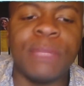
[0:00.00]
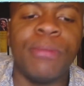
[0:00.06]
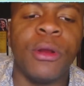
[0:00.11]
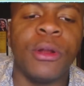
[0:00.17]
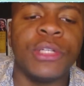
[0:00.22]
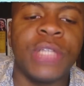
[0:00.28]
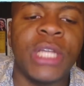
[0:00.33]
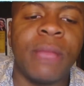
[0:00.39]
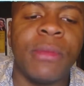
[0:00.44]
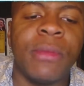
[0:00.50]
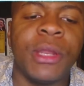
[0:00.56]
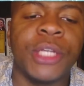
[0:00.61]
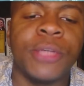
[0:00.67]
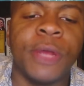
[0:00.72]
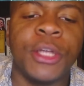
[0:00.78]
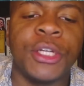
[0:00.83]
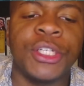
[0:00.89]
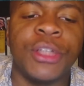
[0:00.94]
burgeoning
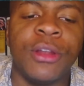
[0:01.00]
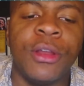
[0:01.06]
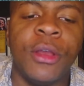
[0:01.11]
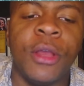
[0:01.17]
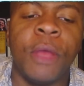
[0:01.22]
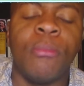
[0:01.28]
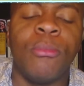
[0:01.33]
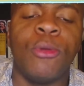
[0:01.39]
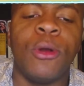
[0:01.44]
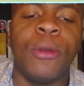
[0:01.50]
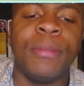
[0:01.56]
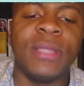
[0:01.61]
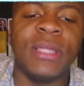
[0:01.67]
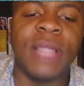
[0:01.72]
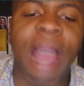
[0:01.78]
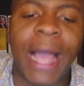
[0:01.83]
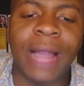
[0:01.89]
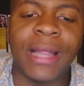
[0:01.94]
administration more
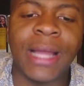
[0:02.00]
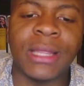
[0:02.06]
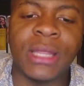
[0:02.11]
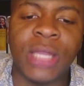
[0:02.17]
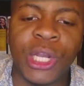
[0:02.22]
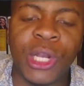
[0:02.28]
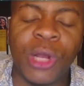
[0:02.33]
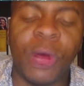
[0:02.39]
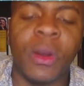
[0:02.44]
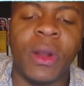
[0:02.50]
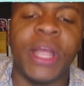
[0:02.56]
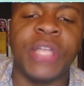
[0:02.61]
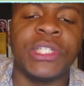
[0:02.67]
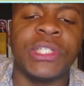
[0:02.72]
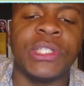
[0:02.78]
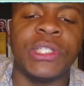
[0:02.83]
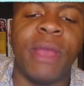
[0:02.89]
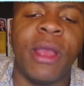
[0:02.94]
black latino and
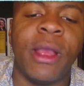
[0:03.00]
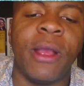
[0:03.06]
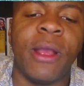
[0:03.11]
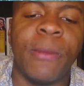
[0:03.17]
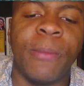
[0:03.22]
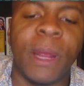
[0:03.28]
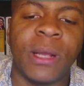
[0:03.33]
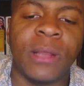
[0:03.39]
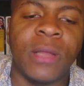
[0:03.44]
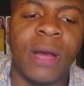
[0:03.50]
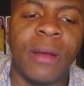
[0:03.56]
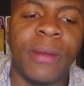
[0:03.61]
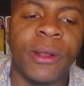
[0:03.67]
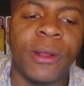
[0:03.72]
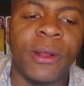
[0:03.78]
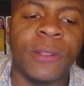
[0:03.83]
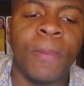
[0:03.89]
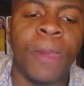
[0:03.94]
asian american
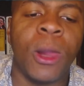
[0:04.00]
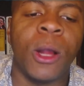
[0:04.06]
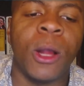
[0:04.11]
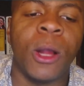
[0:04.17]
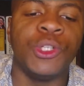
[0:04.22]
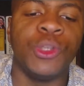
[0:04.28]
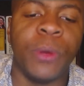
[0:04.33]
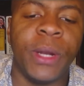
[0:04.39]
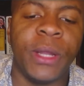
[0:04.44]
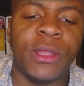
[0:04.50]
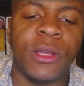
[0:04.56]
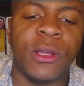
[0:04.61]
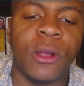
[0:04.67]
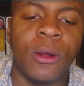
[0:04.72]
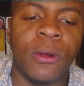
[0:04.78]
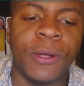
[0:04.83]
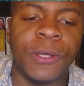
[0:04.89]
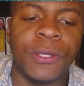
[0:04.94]
lawmakers are joining the
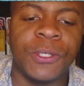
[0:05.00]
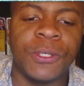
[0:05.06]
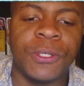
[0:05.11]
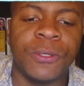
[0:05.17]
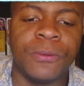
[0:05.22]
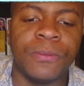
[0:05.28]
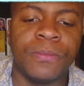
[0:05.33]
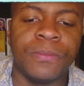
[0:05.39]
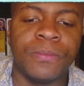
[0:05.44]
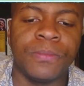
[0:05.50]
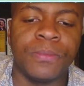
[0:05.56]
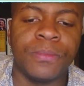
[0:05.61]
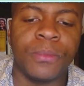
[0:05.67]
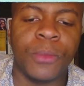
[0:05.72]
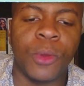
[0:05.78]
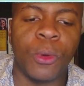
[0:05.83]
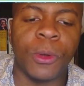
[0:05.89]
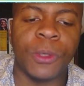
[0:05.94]
courage
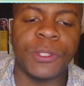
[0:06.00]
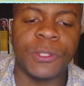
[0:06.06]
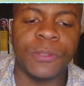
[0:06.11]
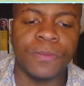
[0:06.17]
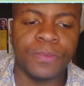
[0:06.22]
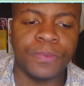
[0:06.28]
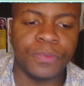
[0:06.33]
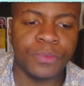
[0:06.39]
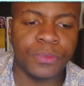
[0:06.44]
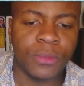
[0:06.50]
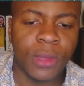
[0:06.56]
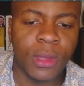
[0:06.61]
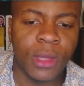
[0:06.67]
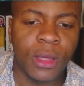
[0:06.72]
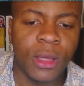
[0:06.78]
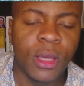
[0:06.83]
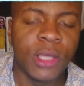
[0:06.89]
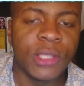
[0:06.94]
of course
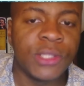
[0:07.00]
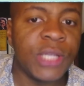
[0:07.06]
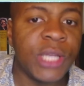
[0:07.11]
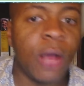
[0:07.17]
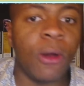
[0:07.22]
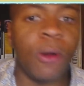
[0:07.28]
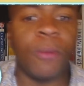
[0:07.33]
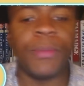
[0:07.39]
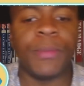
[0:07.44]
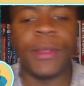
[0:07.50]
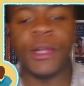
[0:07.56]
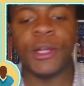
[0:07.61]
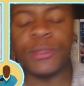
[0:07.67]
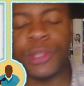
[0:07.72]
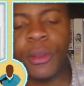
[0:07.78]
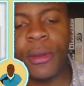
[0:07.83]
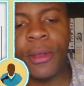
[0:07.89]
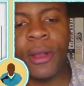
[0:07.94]
so here's
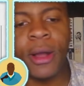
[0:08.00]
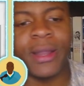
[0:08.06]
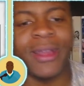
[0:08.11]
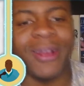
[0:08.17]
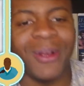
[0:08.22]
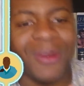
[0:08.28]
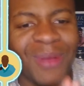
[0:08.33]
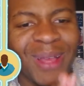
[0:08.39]
what's going on here